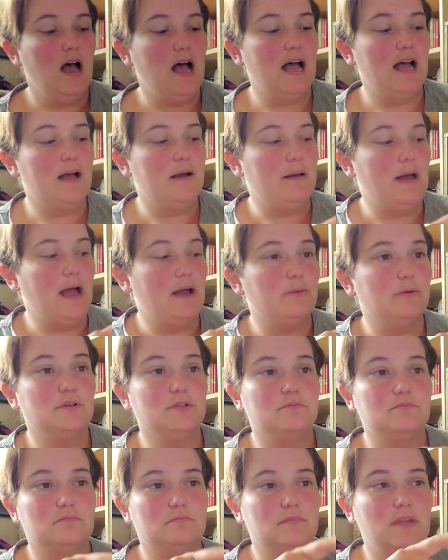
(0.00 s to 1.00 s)
I
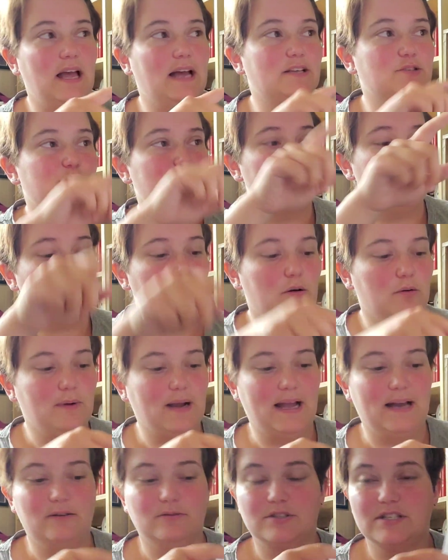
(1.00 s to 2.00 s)
will, as we go
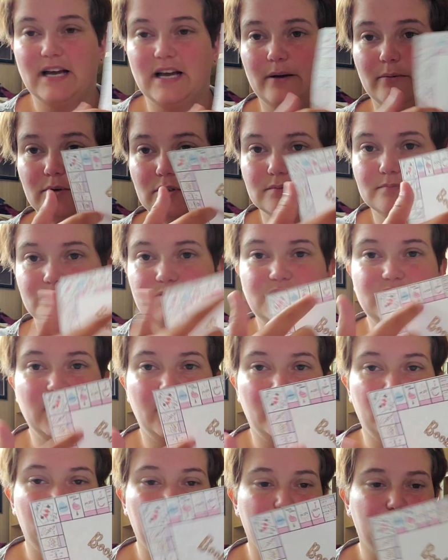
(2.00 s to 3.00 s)
around, I will
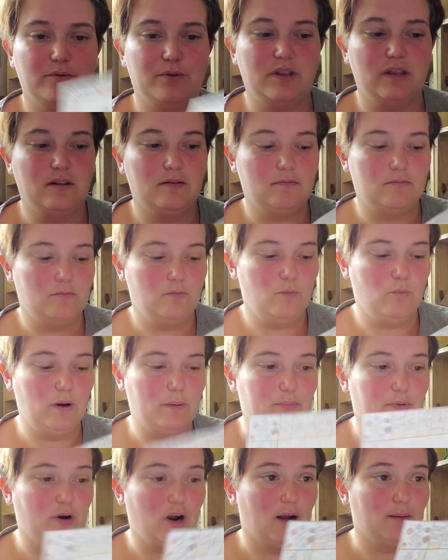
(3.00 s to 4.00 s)
tell you
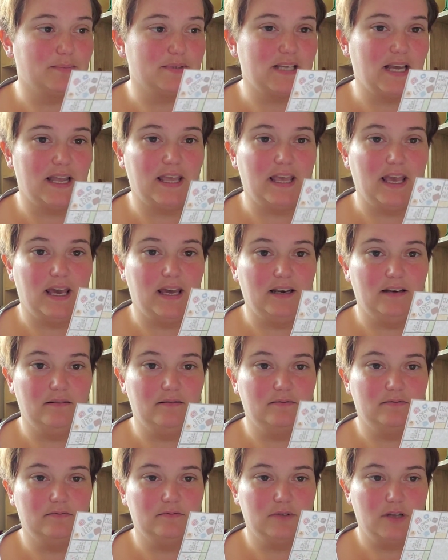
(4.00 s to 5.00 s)
what prompts I get
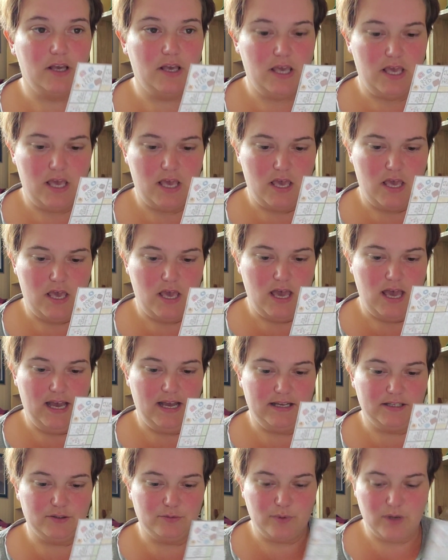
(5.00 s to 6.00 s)

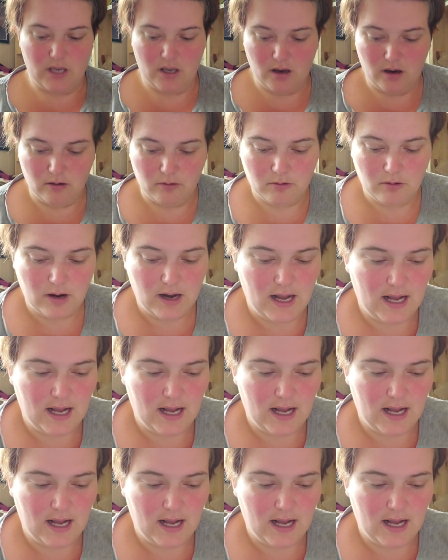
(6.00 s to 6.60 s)
as we go.